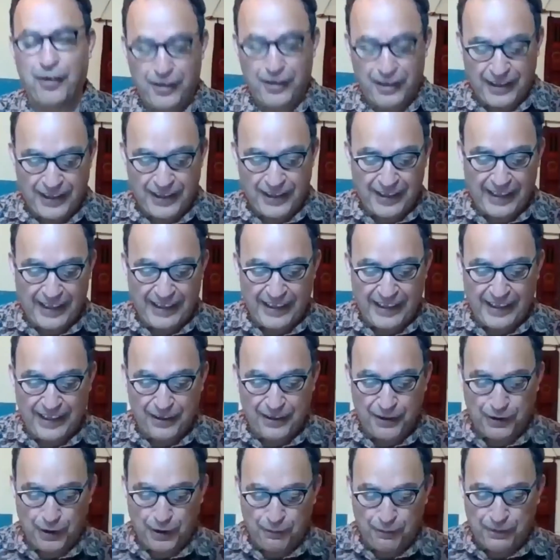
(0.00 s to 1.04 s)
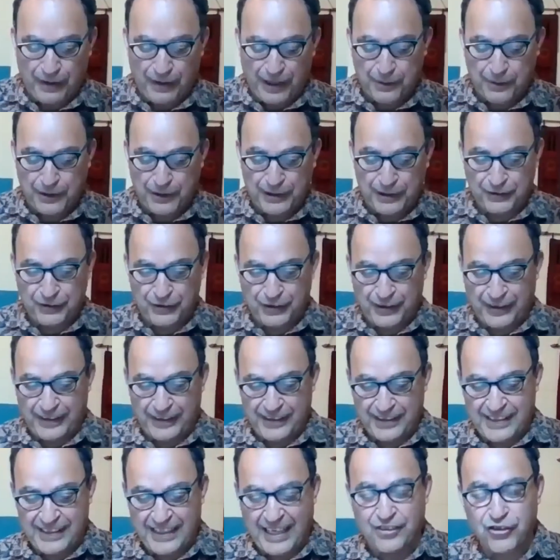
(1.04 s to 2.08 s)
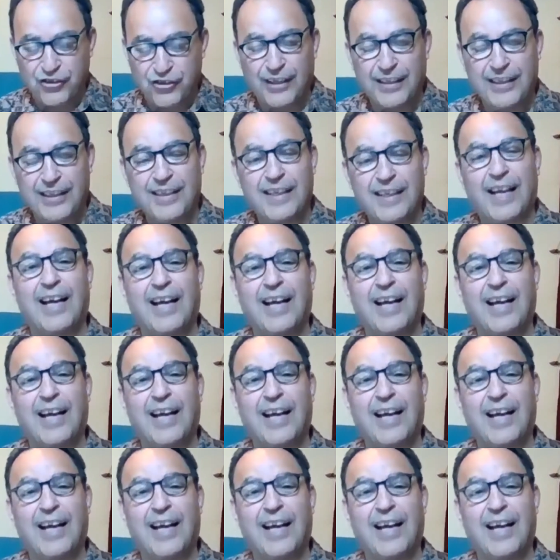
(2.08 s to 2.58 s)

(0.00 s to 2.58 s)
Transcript: of our session,